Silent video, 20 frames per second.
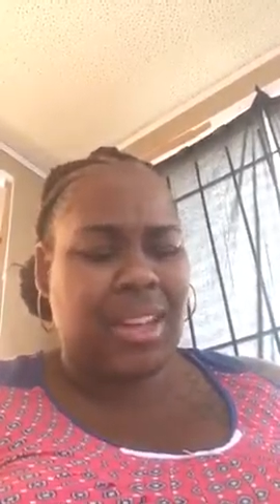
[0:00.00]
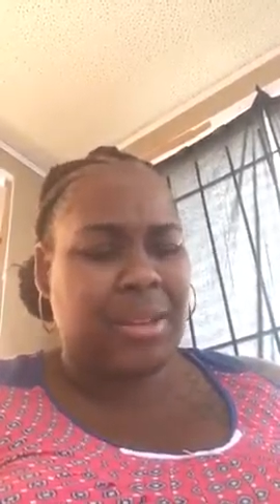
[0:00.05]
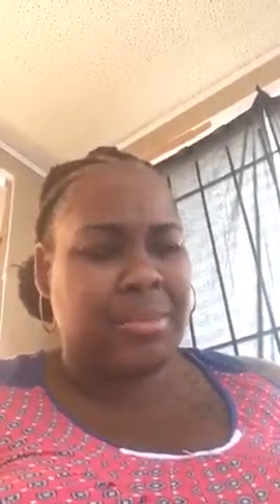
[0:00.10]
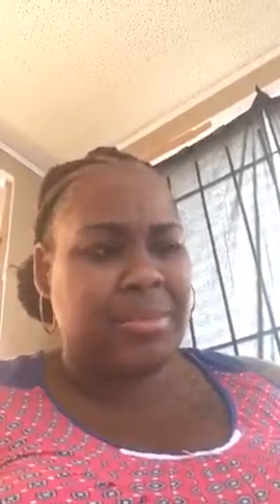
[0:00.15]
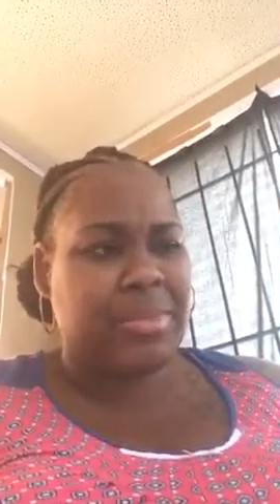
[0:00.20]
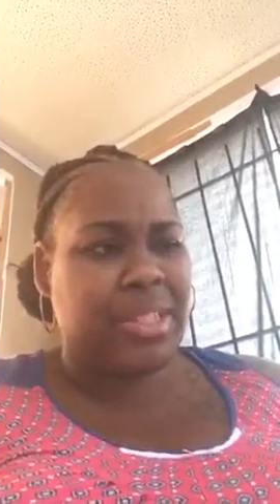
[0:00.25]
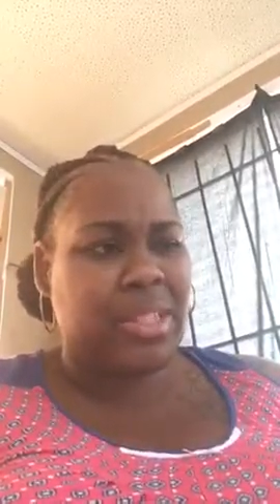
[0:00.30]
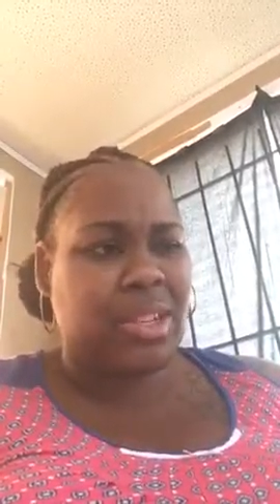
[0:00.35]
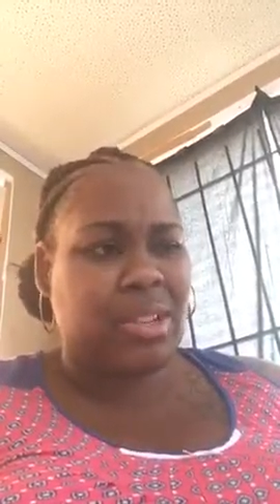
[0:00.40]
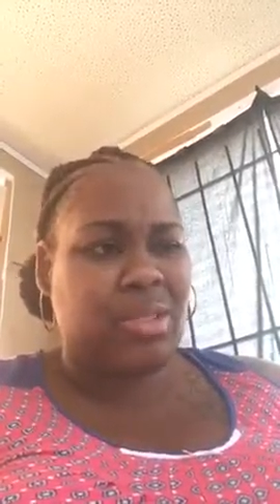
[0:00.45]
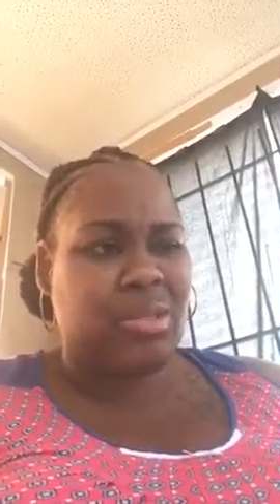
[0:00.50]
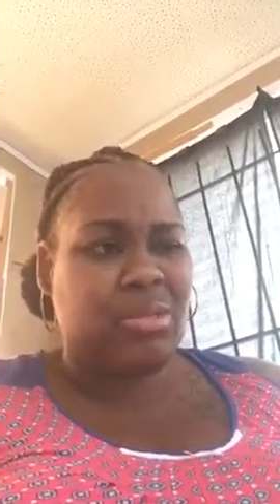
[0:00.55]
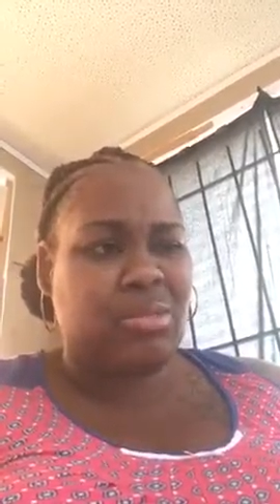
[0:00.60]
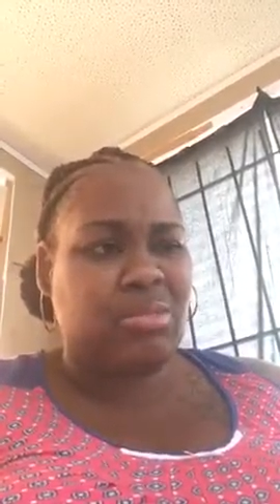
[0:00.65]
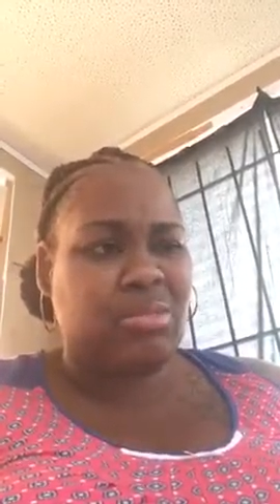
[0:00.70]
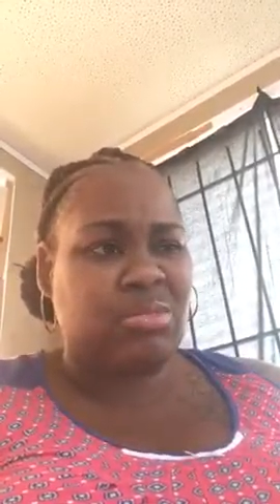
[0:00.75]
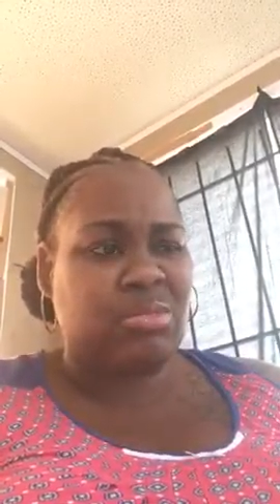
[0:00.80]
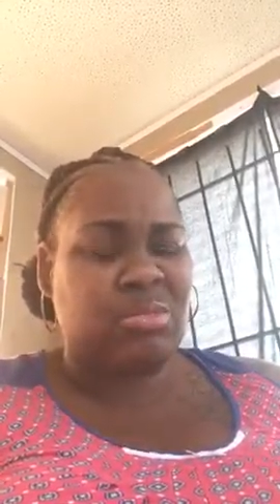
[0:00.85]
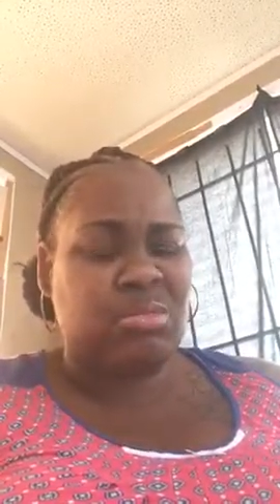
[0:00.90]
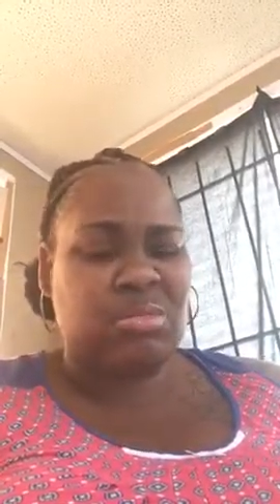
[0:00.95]
I'm
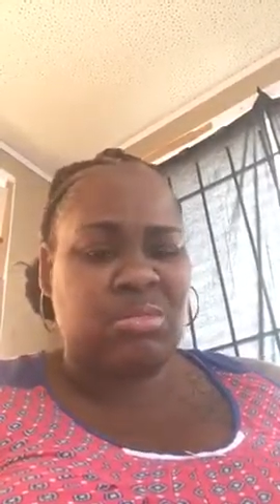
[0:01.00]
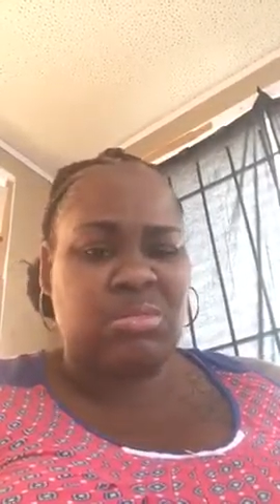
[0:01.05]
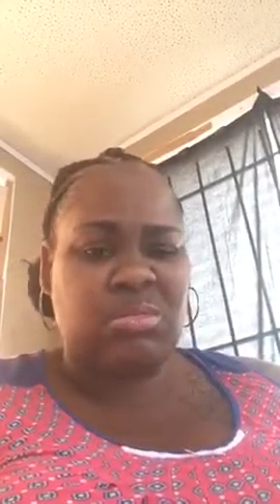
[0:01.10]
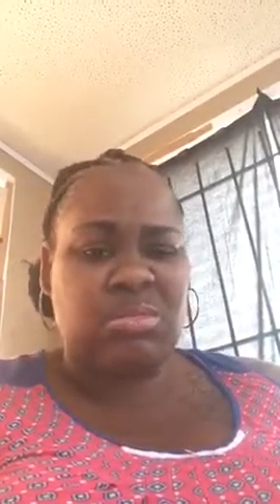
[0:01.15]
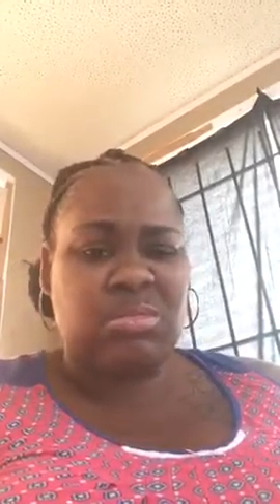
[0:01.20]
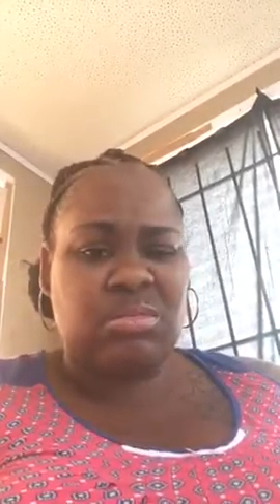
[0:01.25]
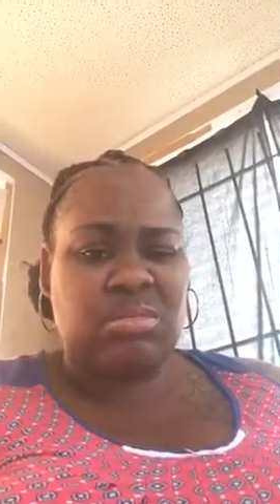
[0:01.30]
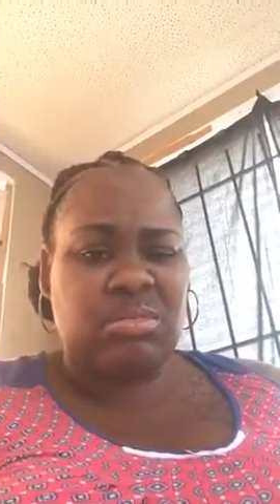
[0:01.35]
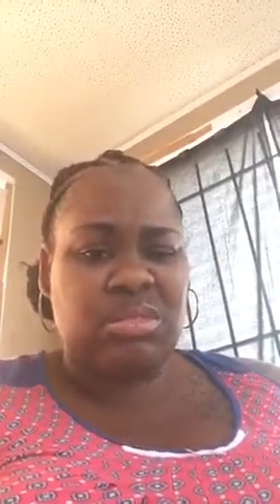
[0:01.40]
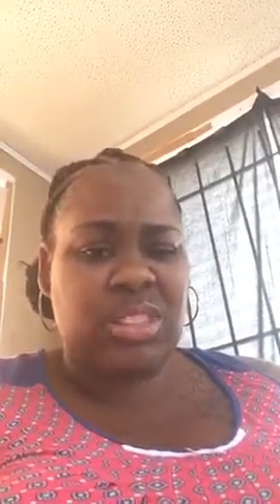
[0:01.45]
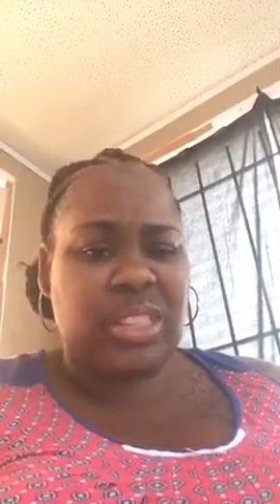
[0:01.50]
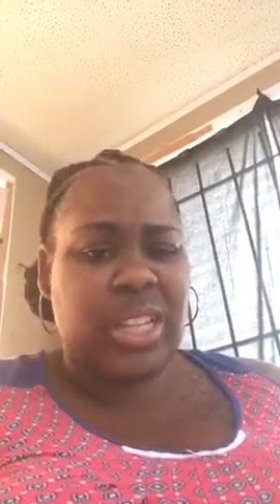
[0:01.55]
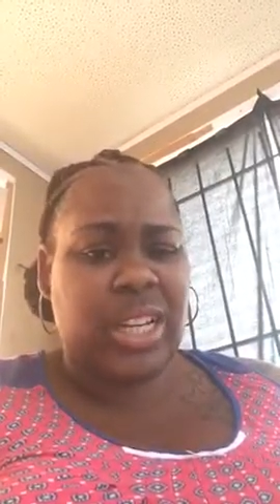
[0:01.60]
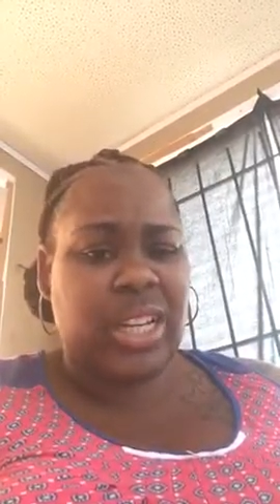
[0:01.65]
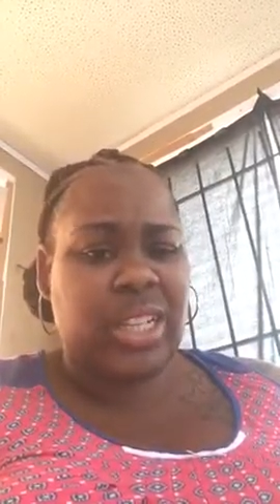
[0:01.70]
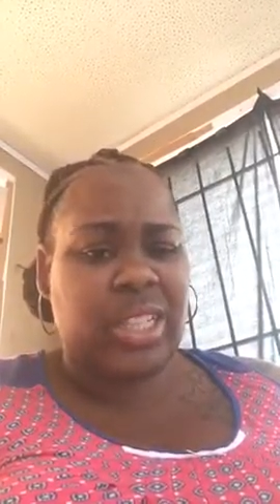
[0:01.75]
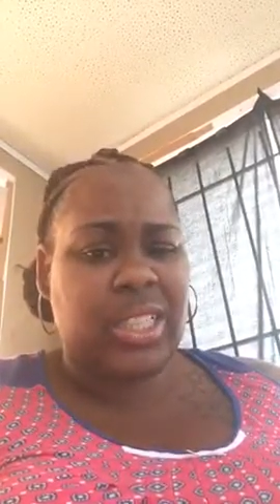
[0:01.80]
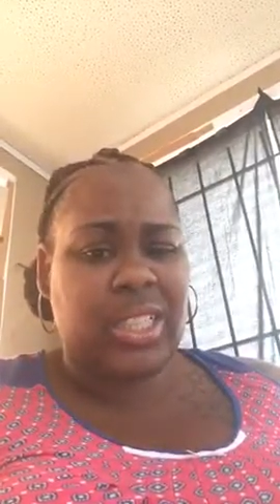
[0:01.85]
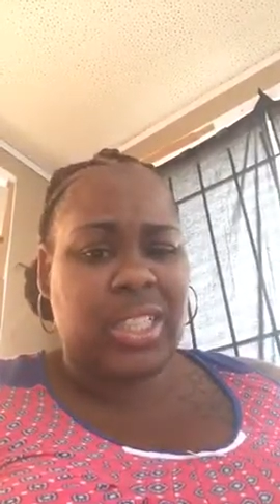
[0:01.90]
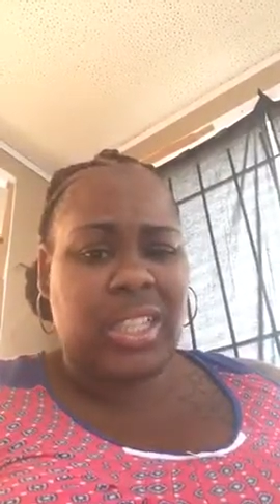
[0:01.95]
sorry
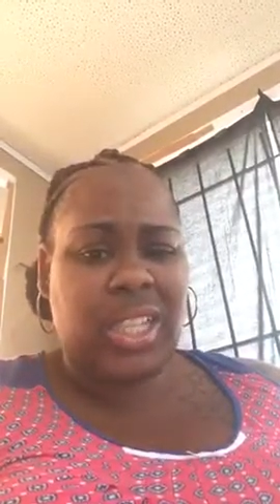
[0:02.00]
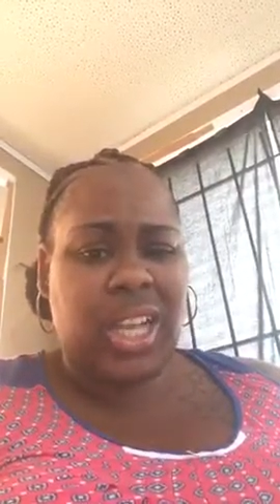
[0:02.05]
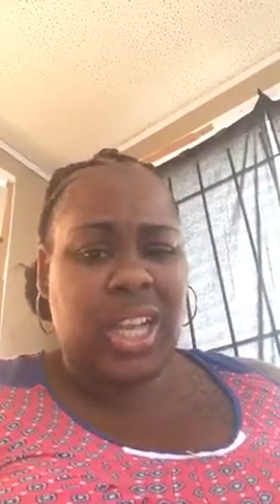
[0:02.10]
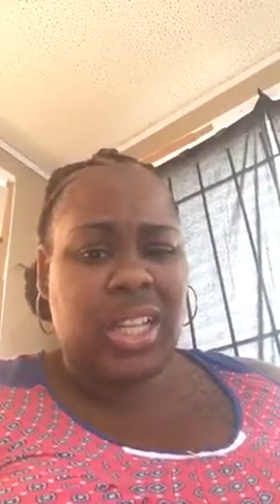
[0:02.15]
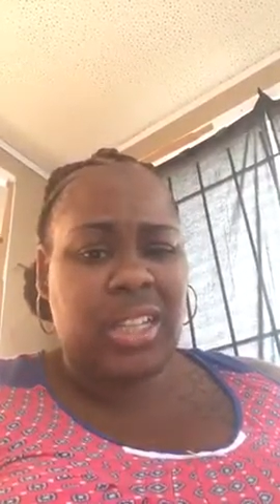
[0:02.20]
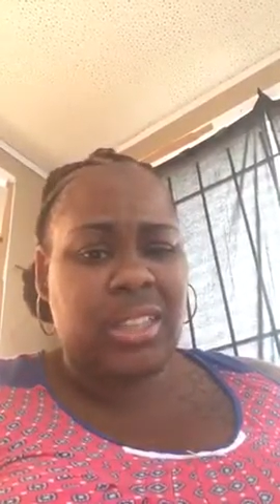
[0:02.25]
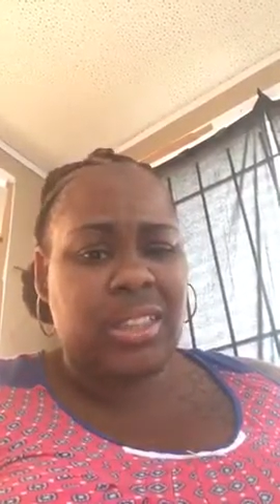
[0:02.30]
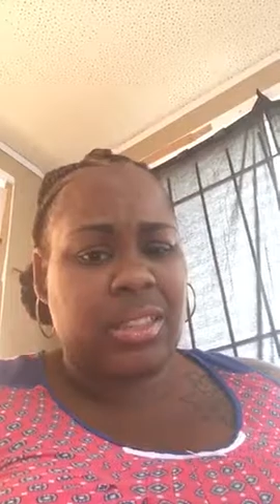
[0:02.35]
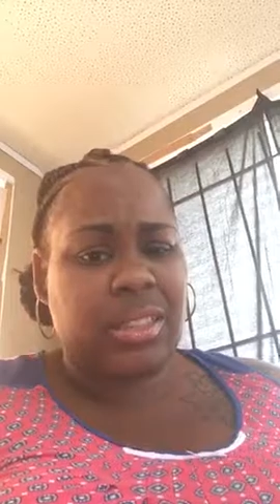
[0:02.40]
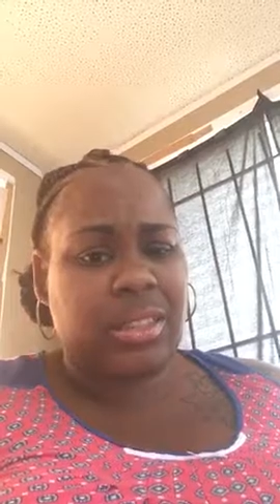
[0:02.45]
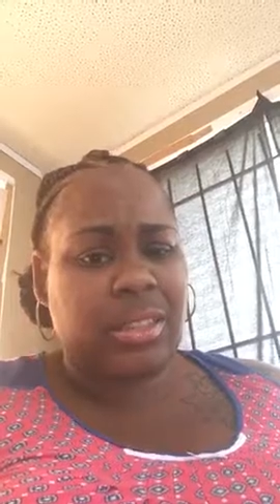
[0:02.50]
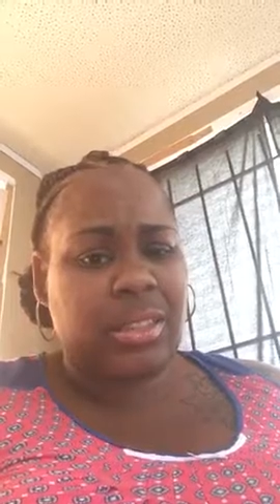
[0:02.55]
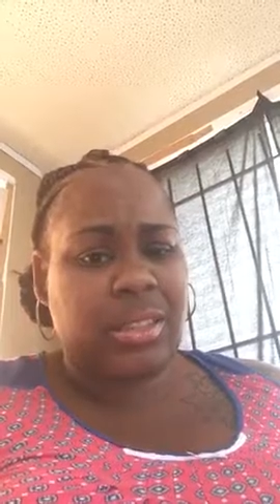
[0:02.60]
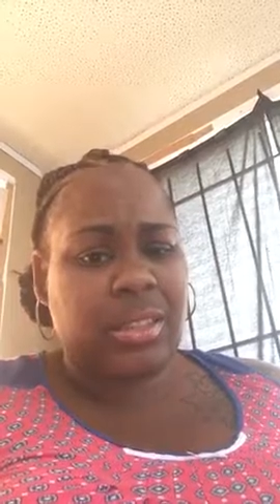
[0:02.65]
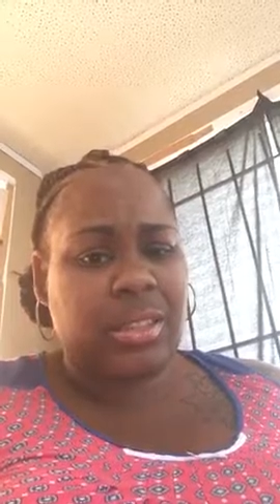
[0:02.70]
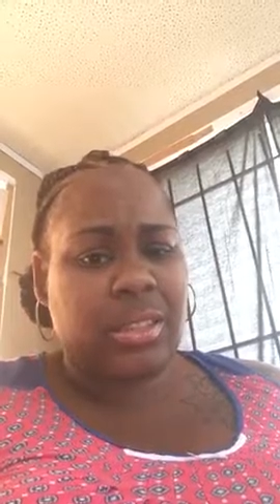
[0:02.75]
tired of silence.